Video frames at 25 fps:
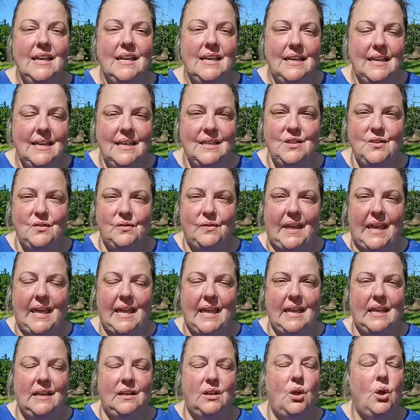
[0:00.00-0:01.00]
in the
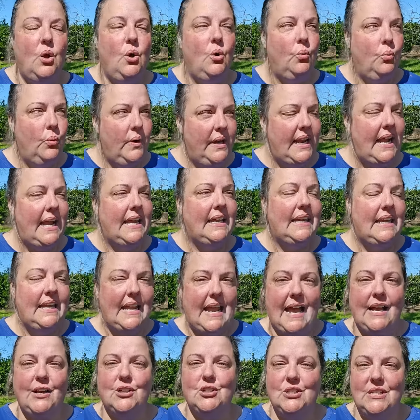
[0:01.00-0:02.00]
van when I can
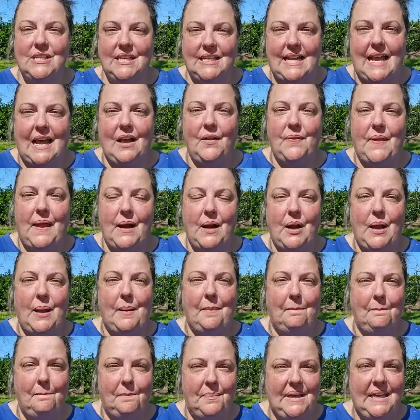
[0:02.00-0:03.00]
actually get out there
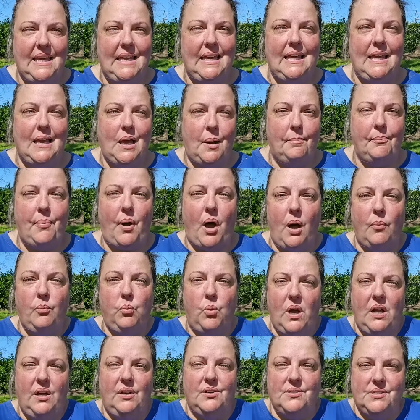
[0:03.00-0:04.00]
and be a Bob
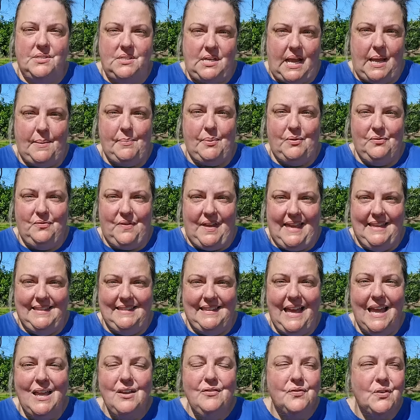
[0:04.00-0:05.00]
Wells type of van
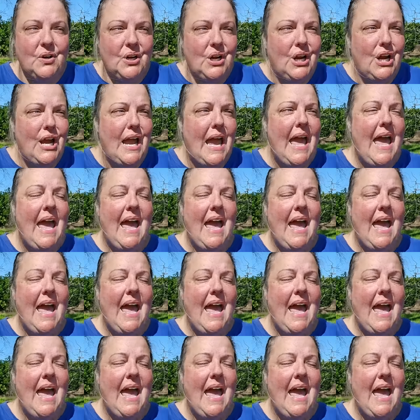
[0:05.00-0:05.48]
lifer